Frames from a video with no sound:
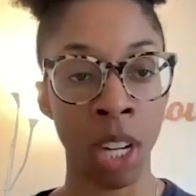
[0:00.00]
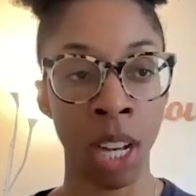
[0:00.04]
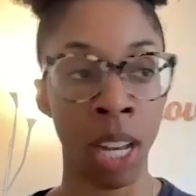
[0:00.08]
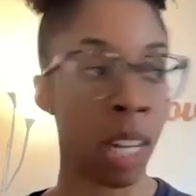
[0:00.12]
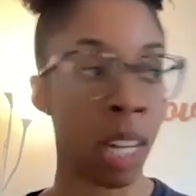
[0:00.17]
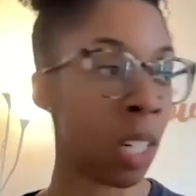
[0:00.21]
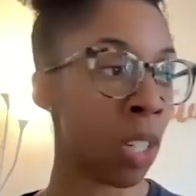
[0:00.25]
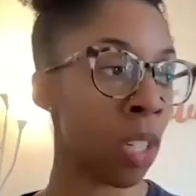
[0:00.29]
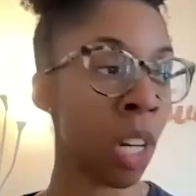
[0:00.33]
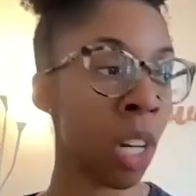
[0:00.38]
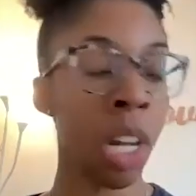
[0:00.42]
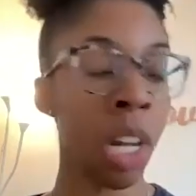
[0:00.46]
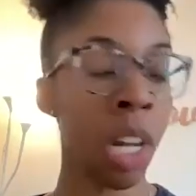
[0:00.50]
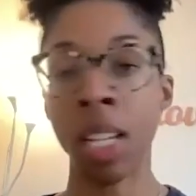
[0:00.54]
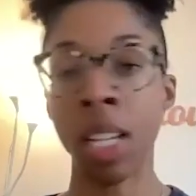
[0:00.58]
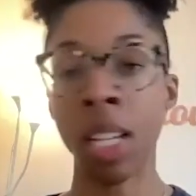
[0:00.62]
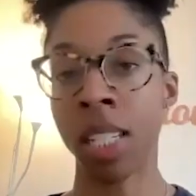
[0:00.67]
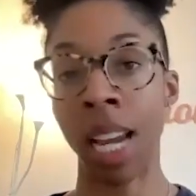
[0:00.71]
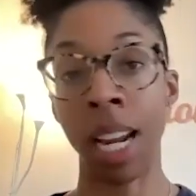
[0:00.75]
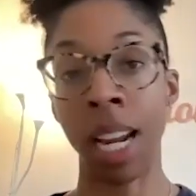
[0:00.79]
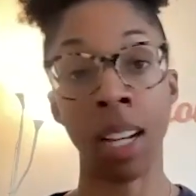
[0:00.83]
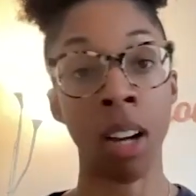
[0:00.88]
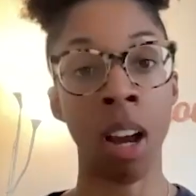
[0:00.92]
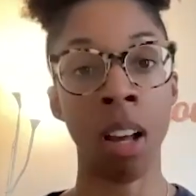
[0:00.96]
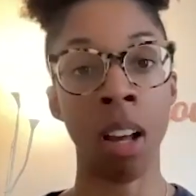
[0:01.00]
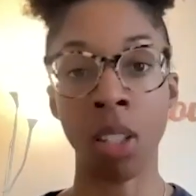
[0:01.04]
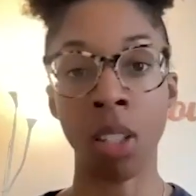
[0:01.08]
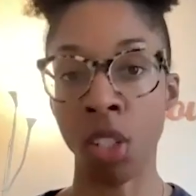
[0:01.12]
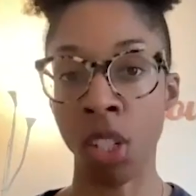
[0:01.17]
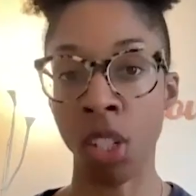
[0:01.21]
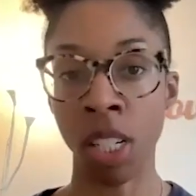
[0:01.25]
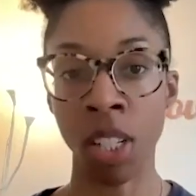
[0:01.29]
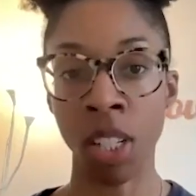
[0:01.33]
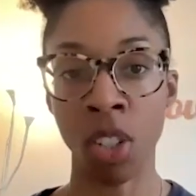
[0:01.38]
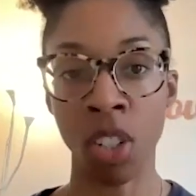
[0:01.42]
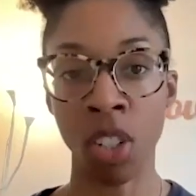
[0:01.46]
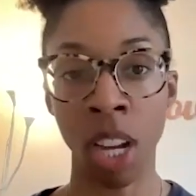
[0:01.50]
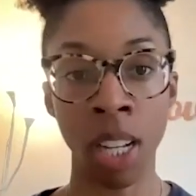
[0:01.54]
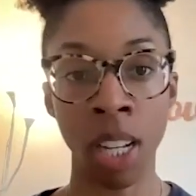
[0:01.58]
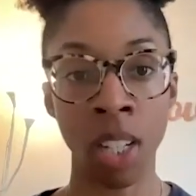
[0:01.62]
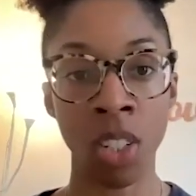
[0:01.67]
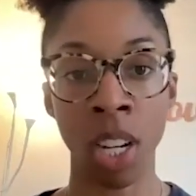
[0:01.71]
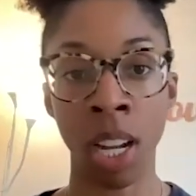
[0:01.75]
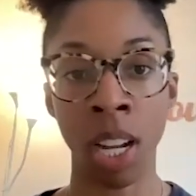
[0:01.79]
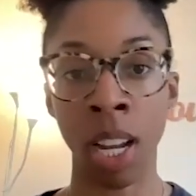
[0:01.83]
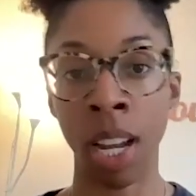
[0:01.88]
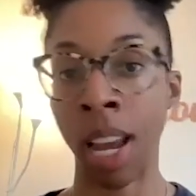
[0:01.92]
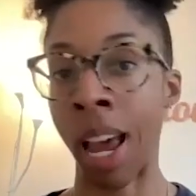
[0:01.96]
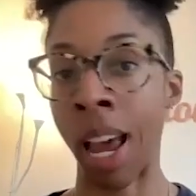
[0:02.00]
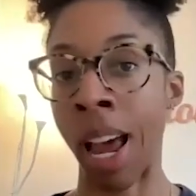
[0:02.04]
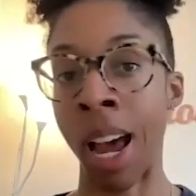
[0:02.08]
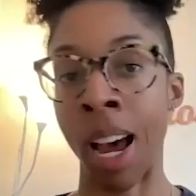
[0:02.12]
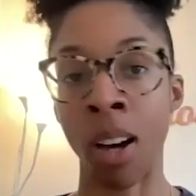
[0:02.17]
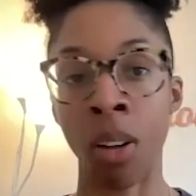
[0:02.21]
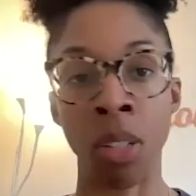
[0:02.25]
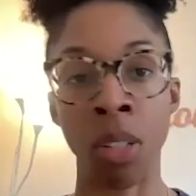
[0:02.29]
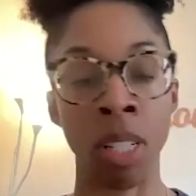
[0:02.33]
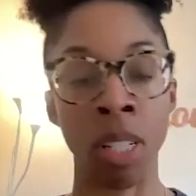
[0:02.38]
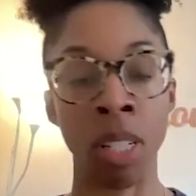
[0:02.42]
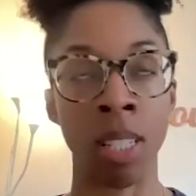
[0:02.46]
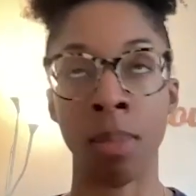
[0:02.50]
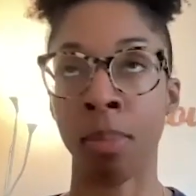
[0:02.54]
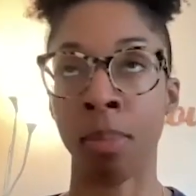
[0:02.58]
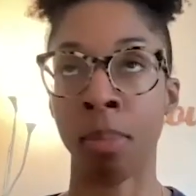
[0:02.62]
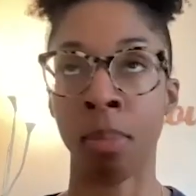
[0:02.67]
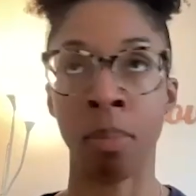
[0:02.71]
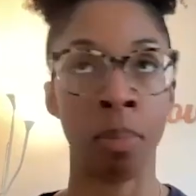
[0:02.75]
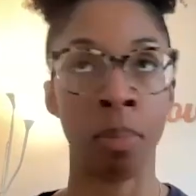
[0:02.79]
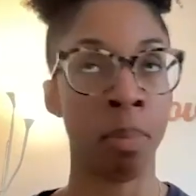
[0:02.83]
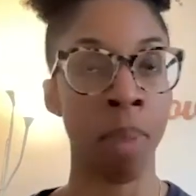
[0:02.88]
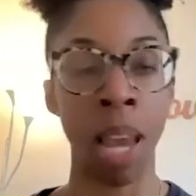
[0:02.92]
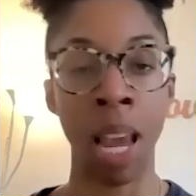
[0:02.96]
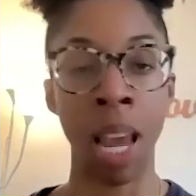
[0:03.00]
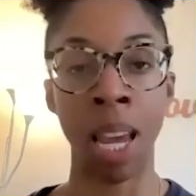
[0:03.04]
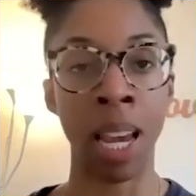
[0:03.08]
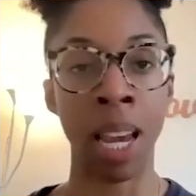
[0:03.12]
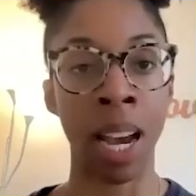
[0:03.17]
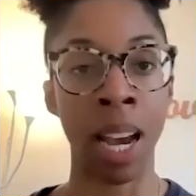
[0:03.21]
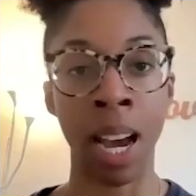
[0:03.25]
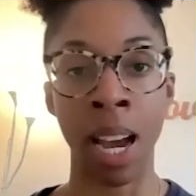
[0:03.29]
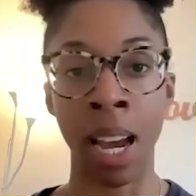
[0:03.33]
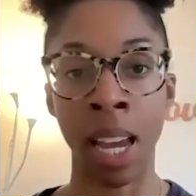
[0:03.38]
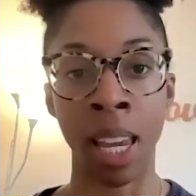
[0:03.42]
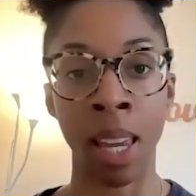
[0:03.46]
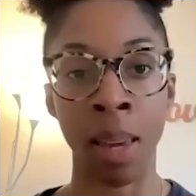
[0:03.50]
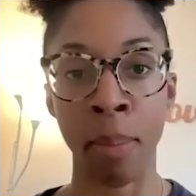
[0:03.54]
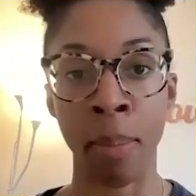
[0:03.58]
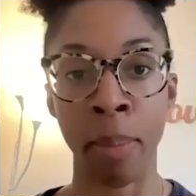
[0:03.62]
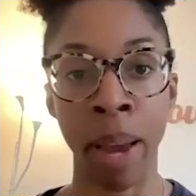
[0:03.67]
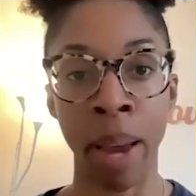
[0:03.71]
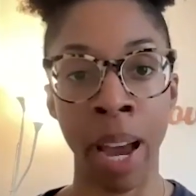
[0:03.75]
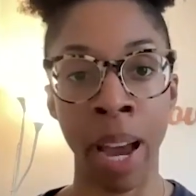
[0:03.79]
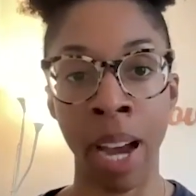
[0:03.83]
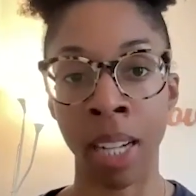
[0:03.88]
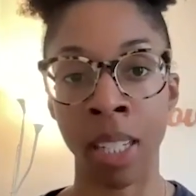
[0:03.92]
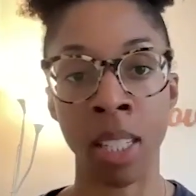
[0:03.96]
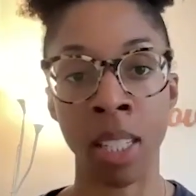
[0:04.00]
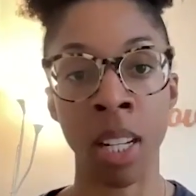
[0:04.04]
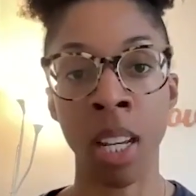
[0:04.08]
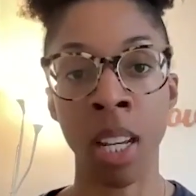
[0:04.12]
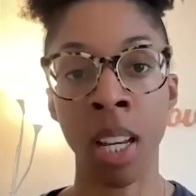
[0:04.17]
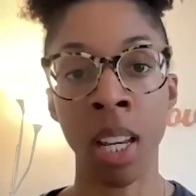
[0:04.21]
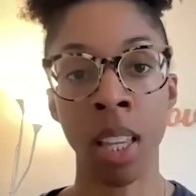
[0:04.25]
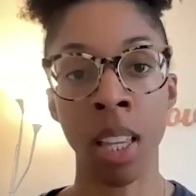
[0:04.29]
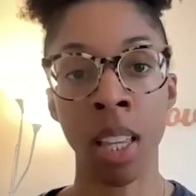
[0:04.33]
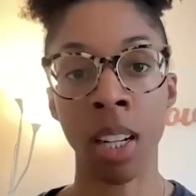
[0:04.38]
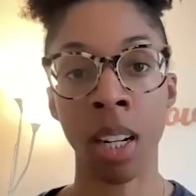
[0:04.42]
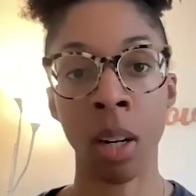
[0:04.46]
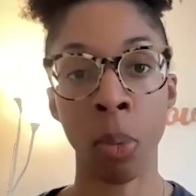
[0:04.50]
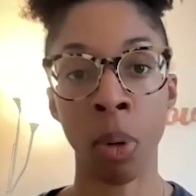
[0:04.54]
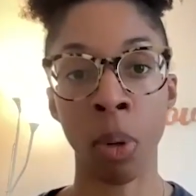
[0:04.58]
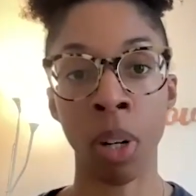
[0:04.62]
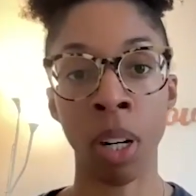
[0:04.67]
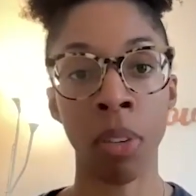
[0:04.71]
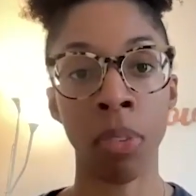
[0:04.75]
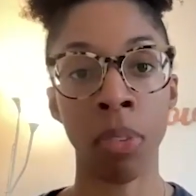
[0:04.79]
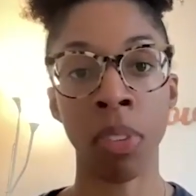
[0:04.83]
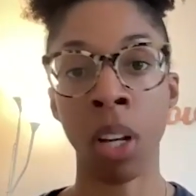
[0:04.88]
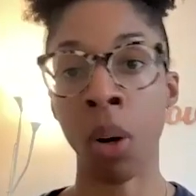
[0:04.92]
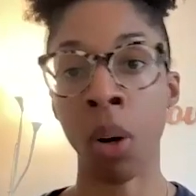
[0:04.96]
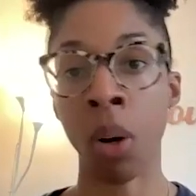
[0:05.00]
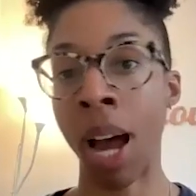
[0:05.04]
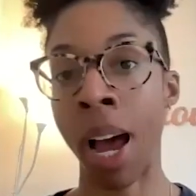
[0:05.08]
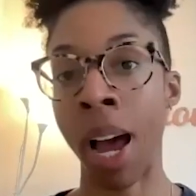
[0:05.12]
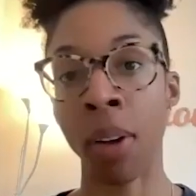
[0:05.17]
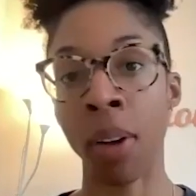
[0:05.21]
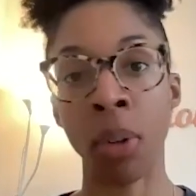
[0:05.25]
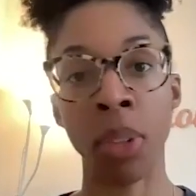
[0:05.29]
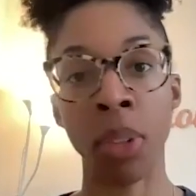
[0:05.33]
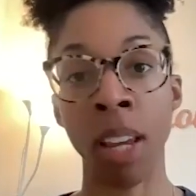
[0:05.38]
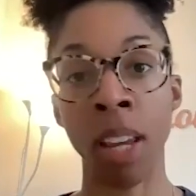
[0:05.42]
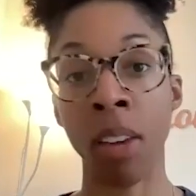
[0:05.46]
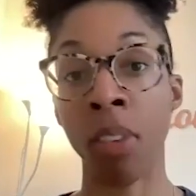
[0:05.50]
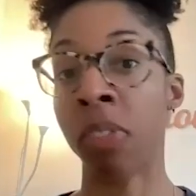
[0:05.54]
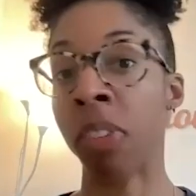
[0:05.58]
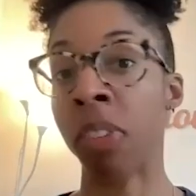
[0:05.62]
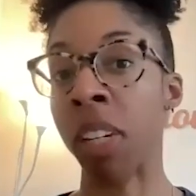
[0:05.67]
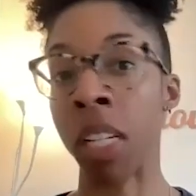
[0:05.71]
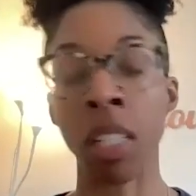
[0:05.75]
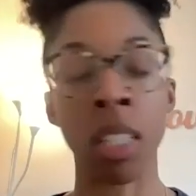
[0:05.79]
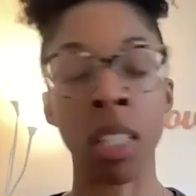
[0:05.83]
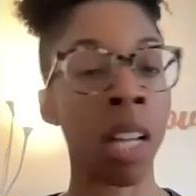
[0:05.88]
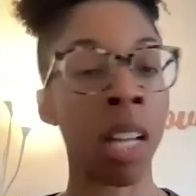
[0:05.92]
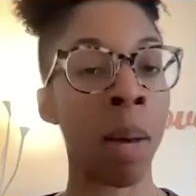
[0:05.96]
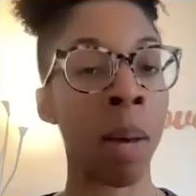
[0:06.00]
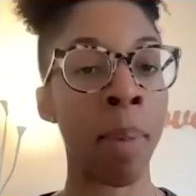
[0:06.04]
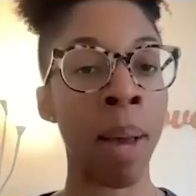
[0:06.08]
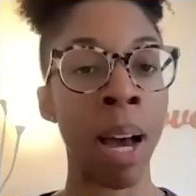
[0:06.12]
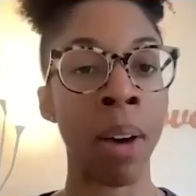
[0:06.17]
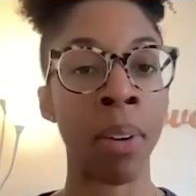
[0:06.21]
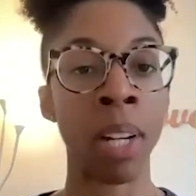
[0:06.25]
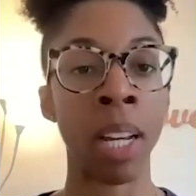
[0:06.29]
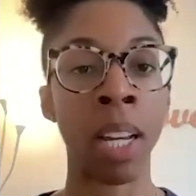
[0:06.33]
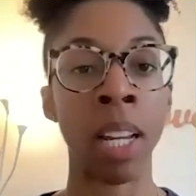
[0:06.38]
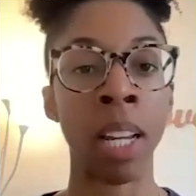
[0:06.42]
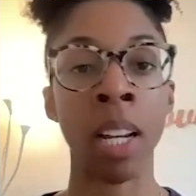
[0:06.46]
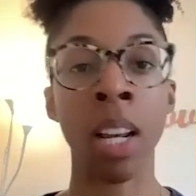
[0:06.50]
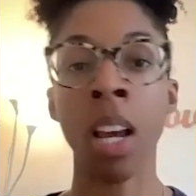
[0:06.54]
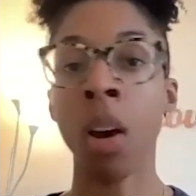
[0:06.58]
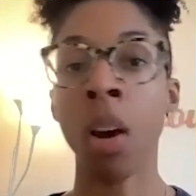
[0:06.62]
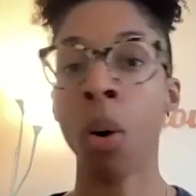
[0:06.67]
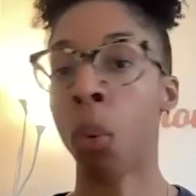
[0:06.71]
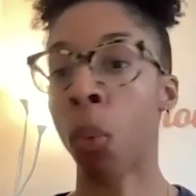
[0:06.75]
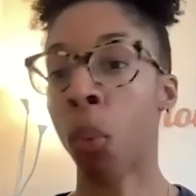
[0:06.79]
changed? Technology is changing. How does AI impact their workflow? How do they feel about it?